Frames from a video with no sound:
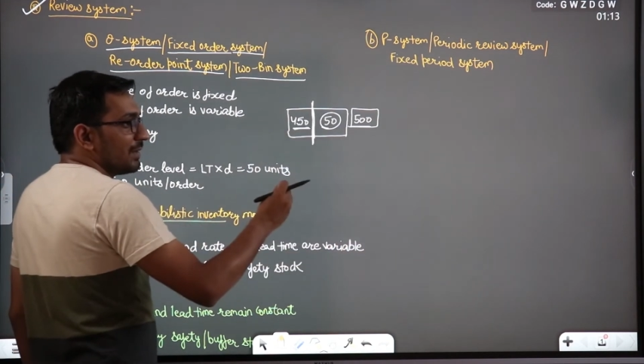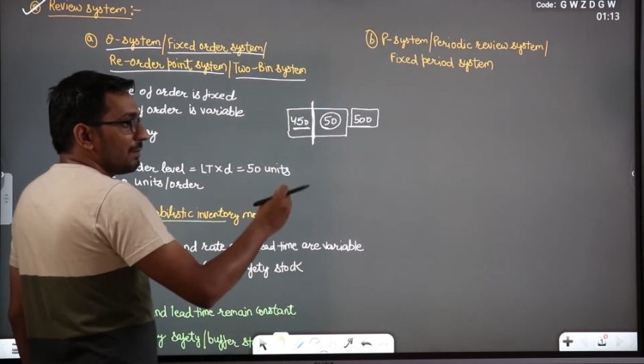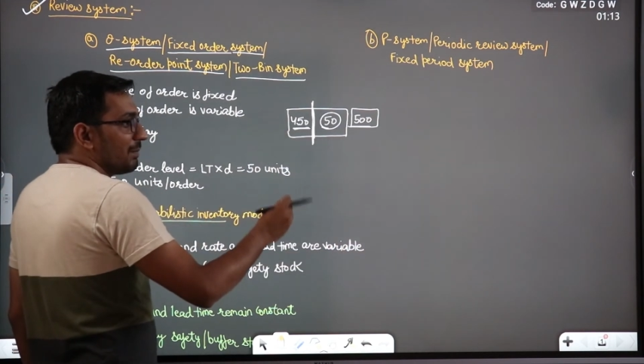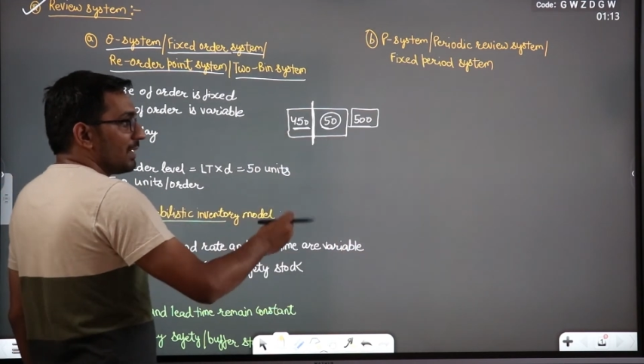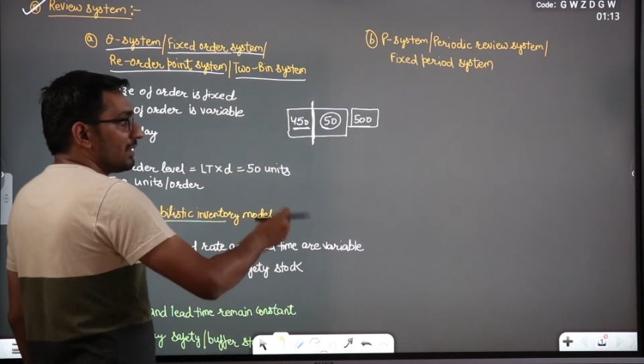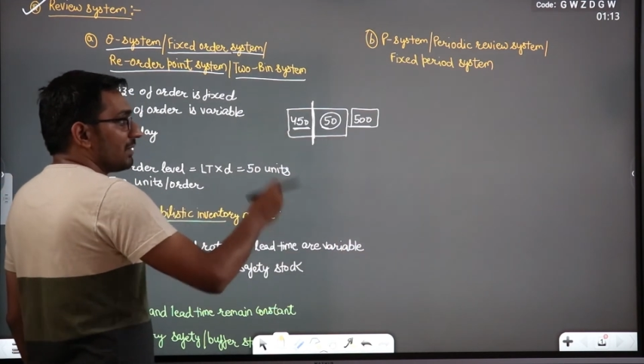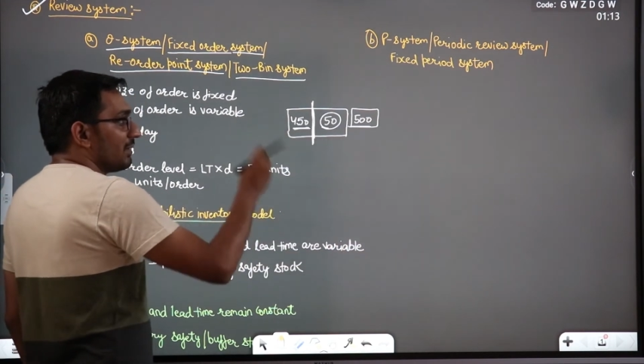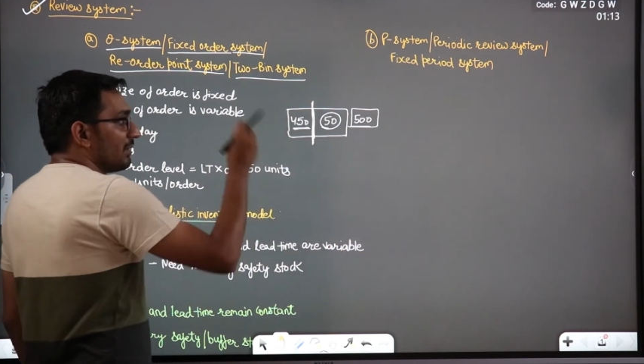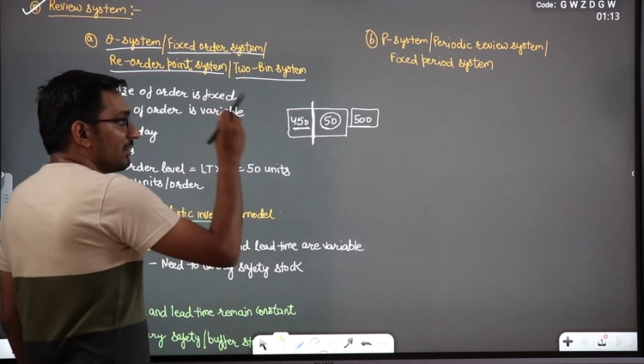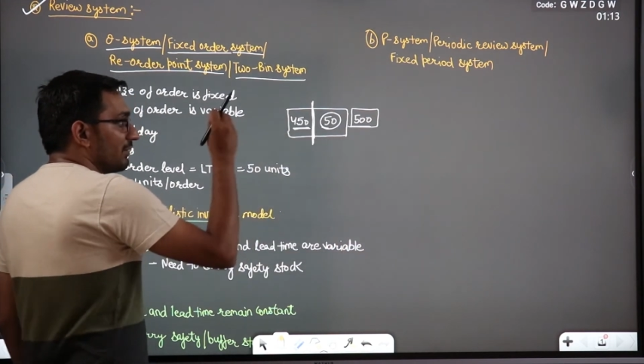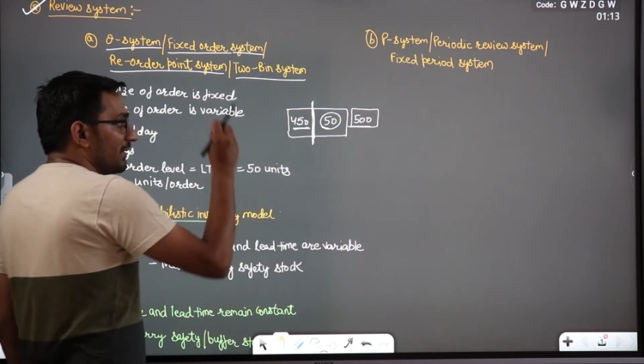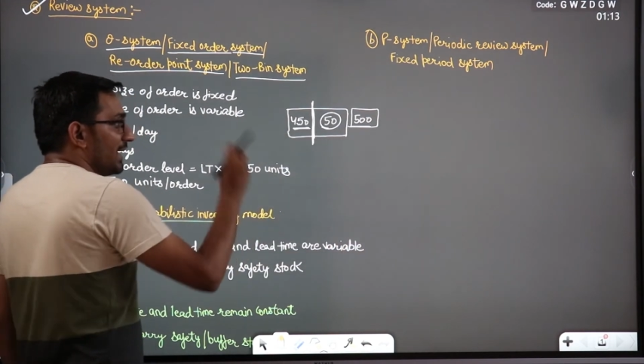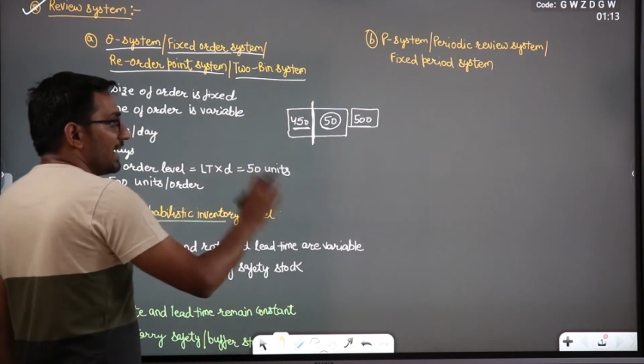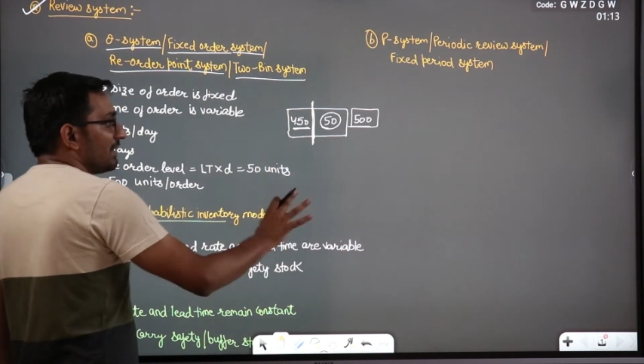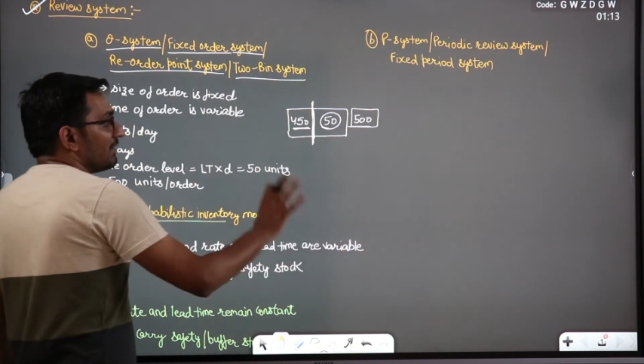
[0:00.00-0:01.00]
but
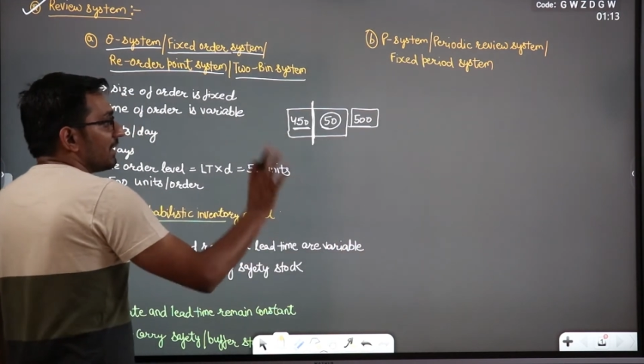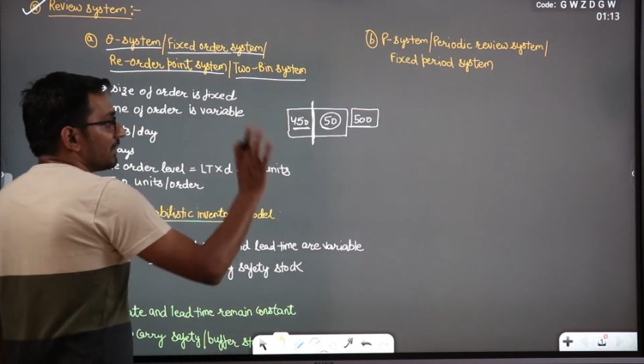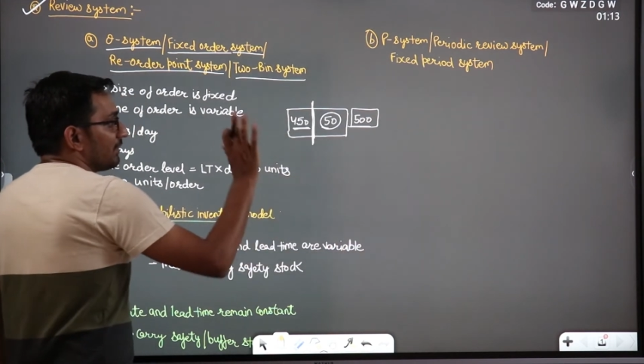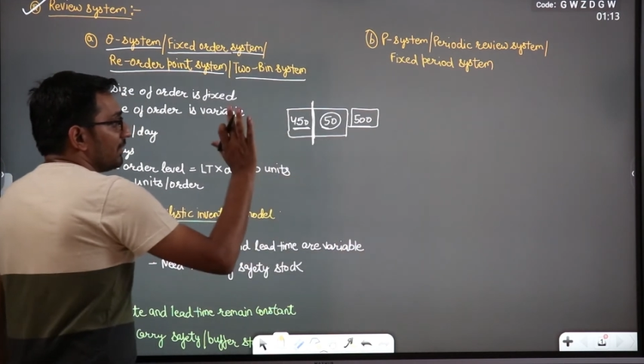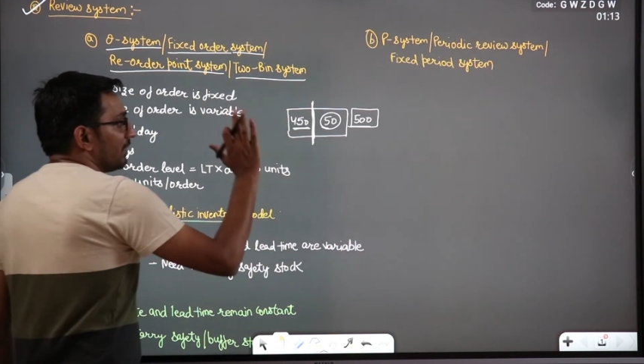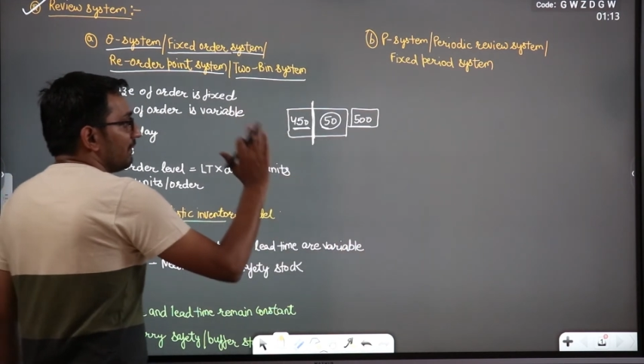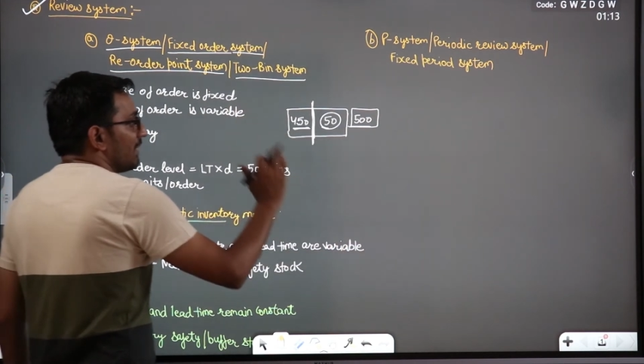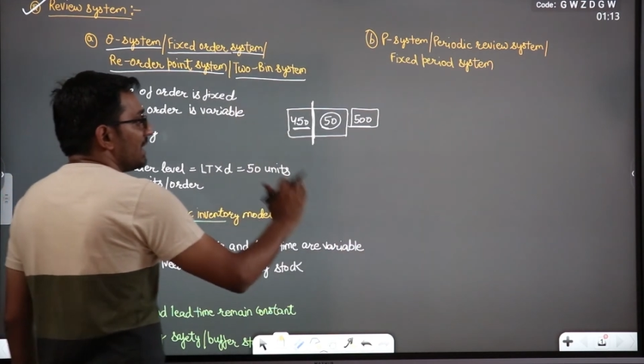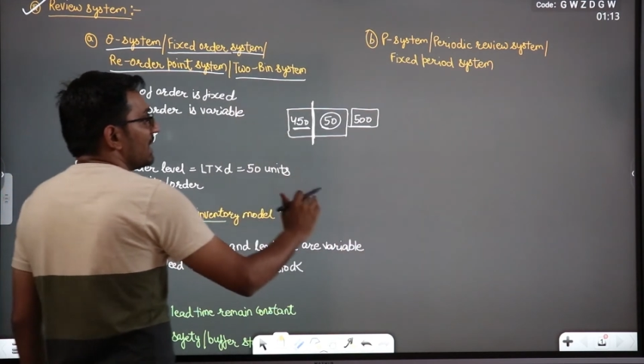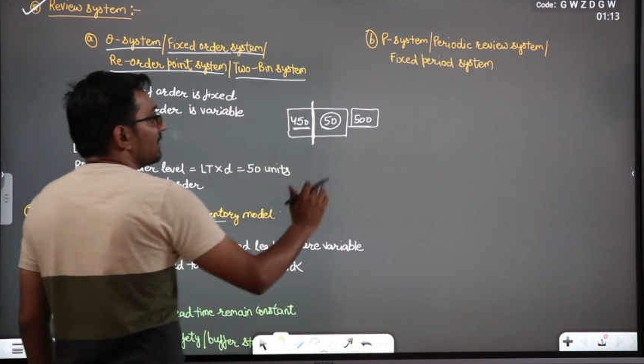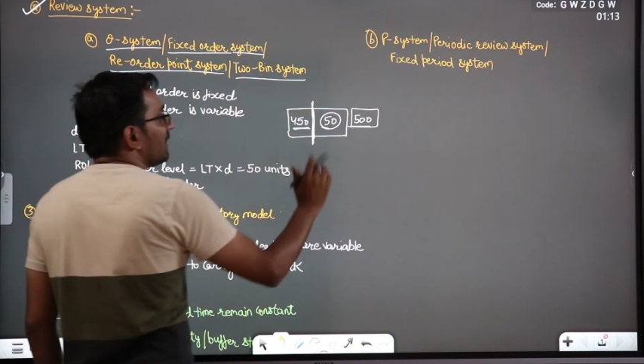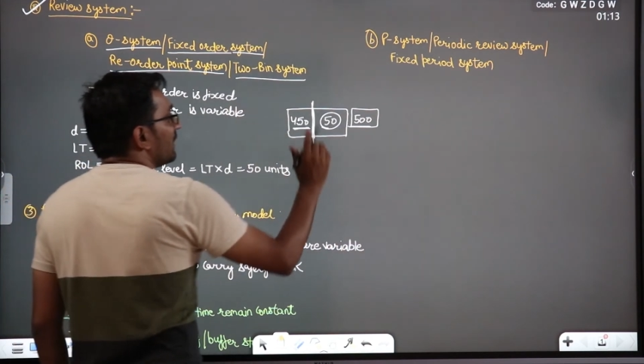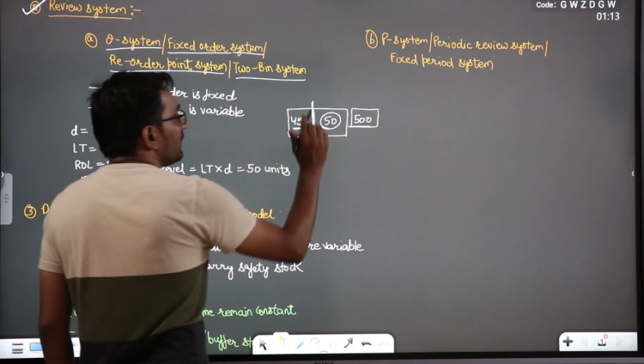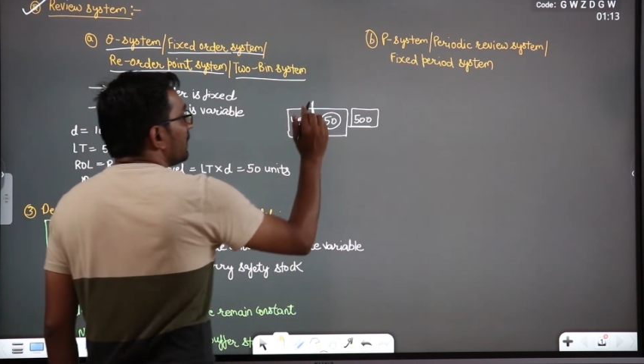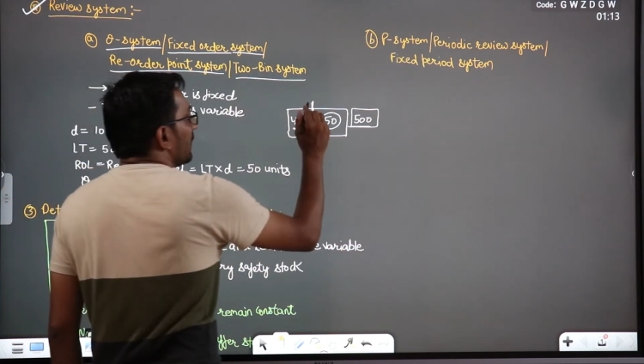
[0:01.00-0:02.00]

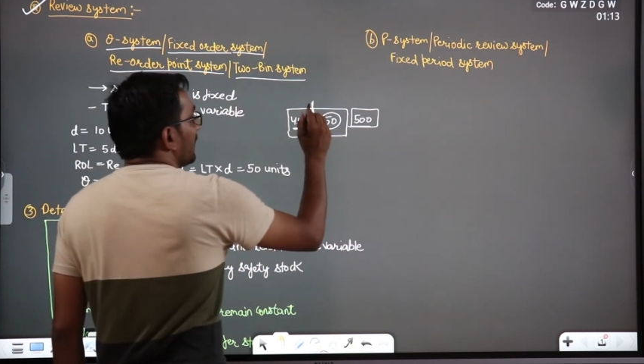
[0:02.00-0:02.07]
whenever your